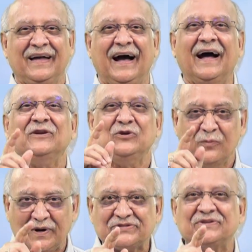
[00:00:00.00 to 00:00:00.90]
and you
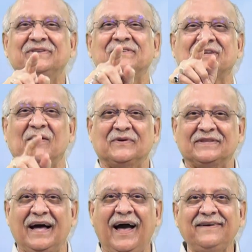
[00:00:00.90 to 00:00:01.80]
must discover
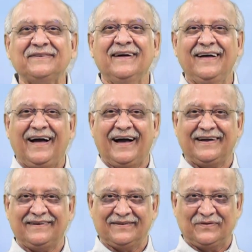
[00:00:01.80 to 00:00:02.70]
that,
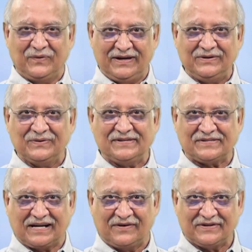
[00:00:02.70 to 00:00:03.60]
and when you
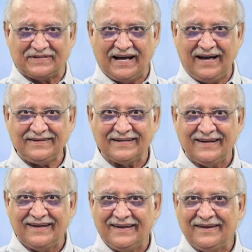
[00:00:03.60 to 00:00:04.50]
discover that,
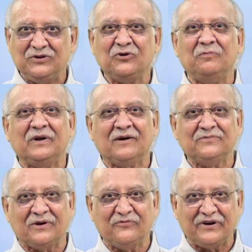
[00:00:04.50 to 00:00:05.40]
you will become
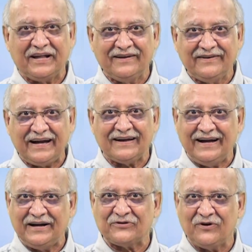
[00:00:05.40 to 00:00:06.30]
somebody great
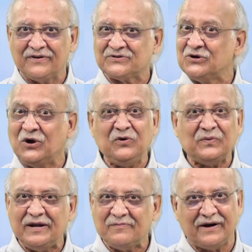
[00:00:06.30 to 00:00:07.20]
later on. So don't
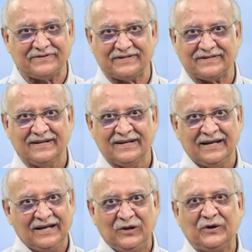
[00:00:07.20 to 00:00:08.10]
worry about it.
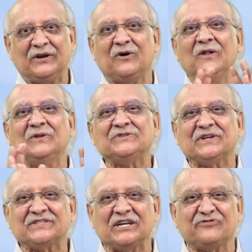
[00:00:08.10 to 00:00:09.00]
Look at all those
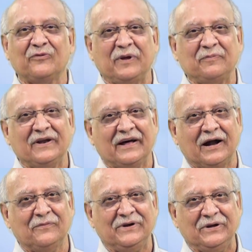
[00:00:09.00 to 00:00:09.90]
successful people
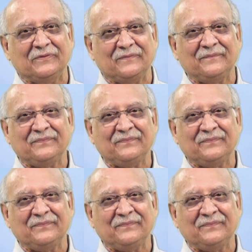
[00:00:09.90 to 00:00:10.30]
around you.